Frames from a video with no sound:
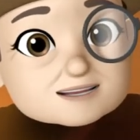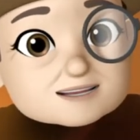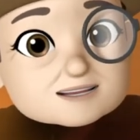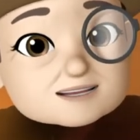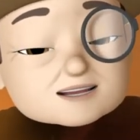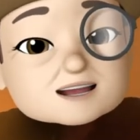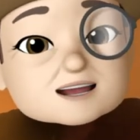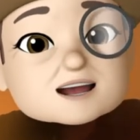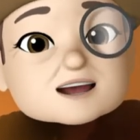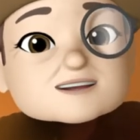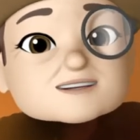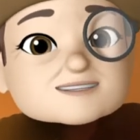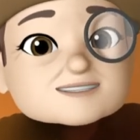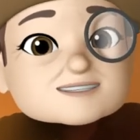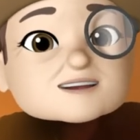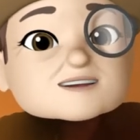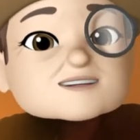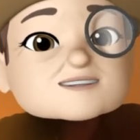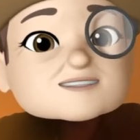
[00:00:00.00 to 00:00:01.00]
and
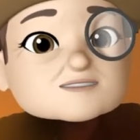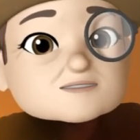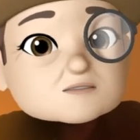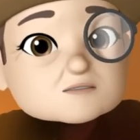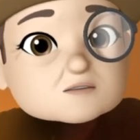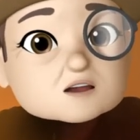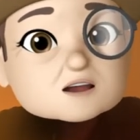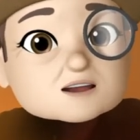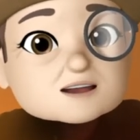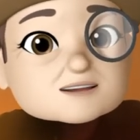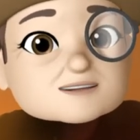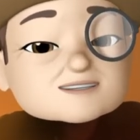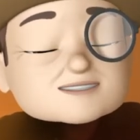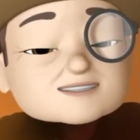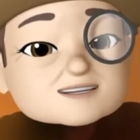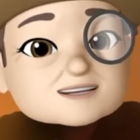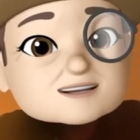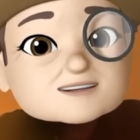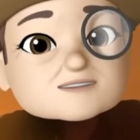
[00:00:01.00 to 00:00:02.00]
doesn't want to
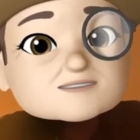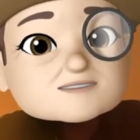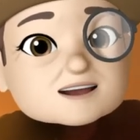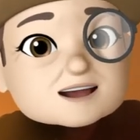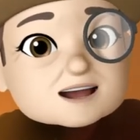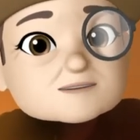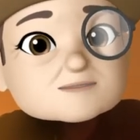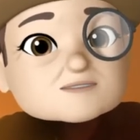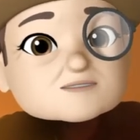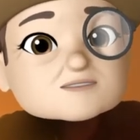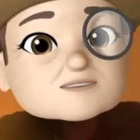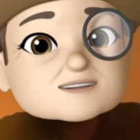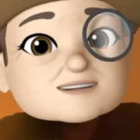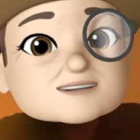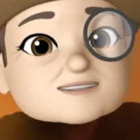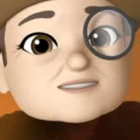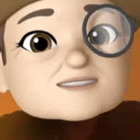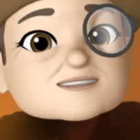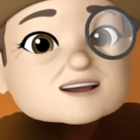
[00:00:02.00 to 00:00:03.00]
give Apple
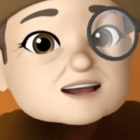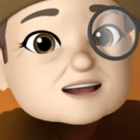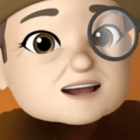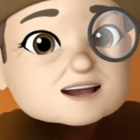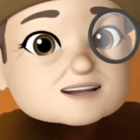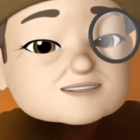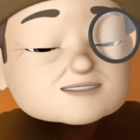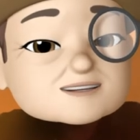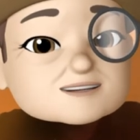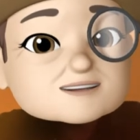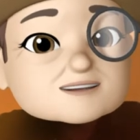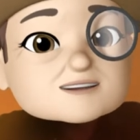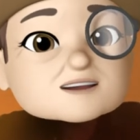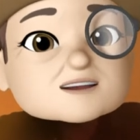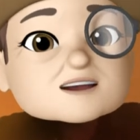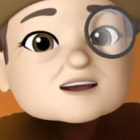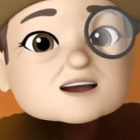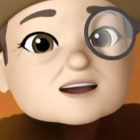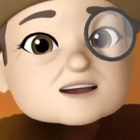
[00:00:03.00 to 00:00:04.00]
its cut
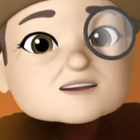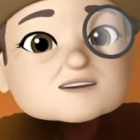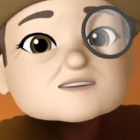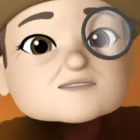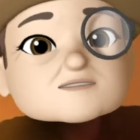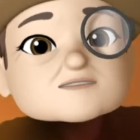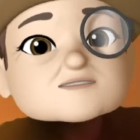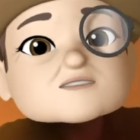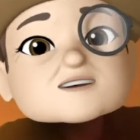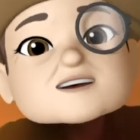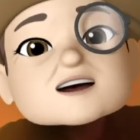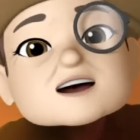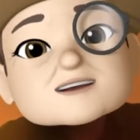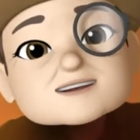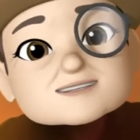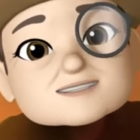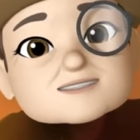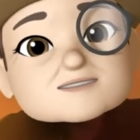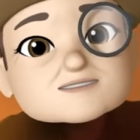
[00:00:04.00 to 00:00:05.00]
of
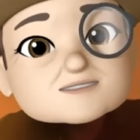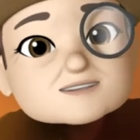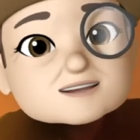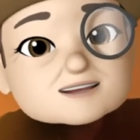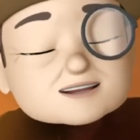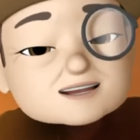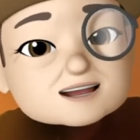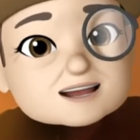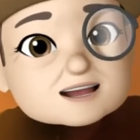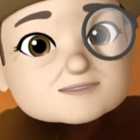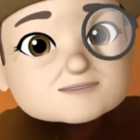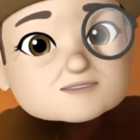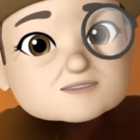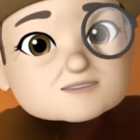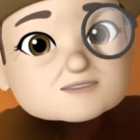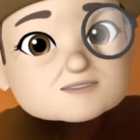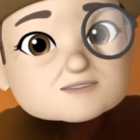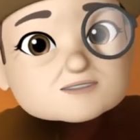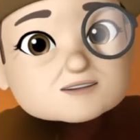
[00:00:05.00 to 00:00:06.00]
activity in the App
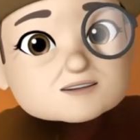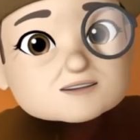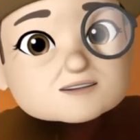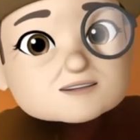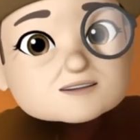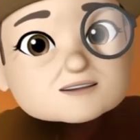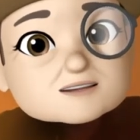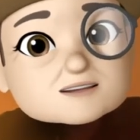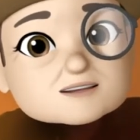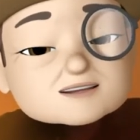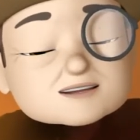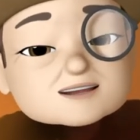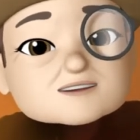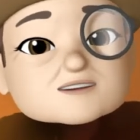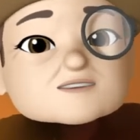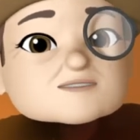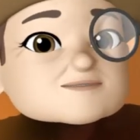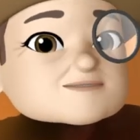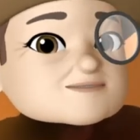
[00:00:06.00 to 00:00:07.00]
Store.
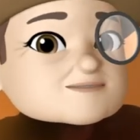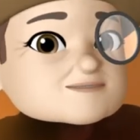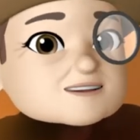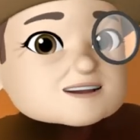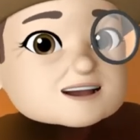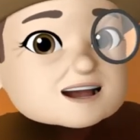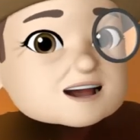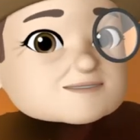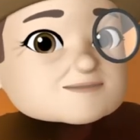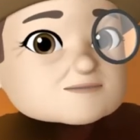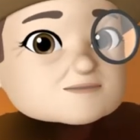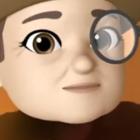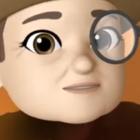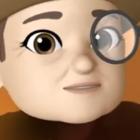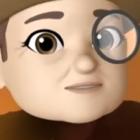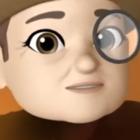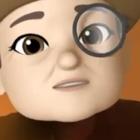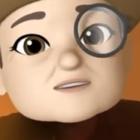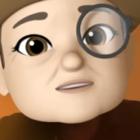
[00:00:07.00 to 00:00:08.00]
Now,
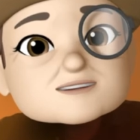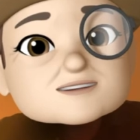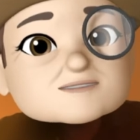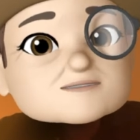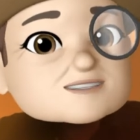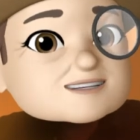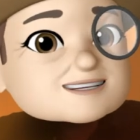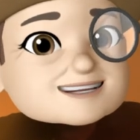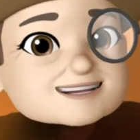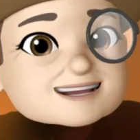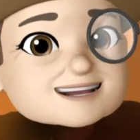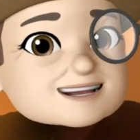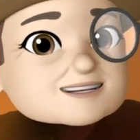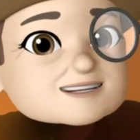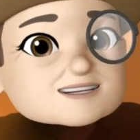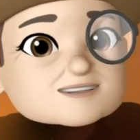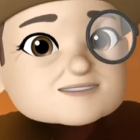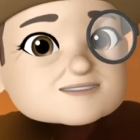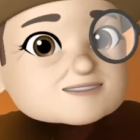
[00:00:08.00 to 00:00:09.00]
Apple, something like
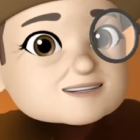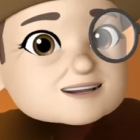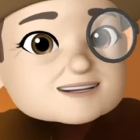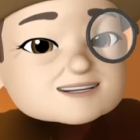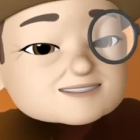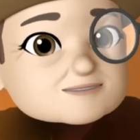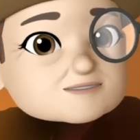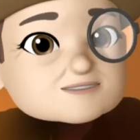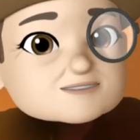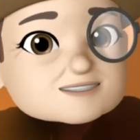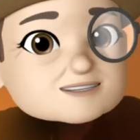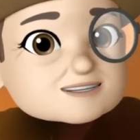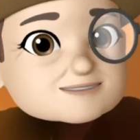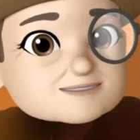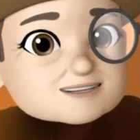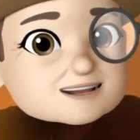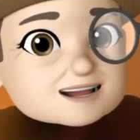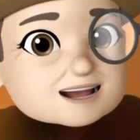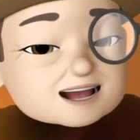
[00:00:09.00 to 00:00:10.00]
80 or 90% of
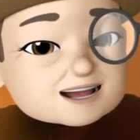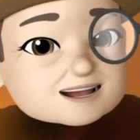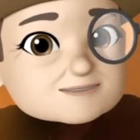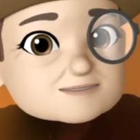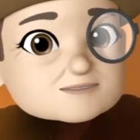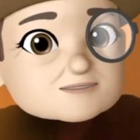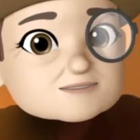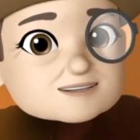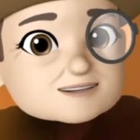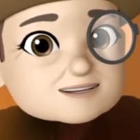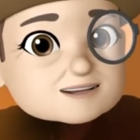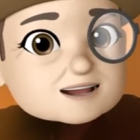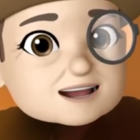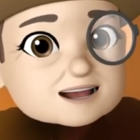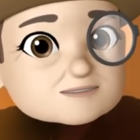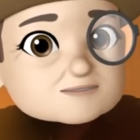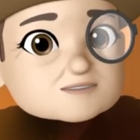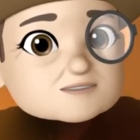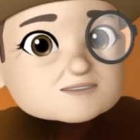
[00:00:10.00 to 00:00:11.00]
the apps in the
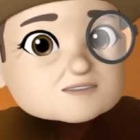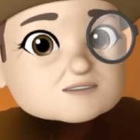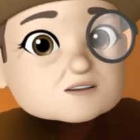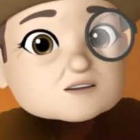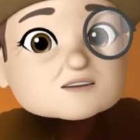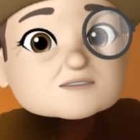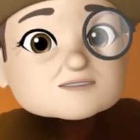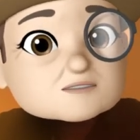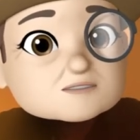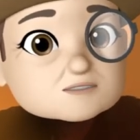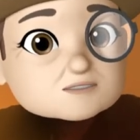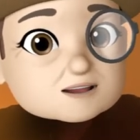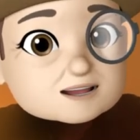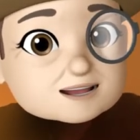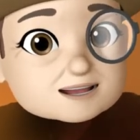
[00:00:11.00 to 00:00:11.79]
App Store are free.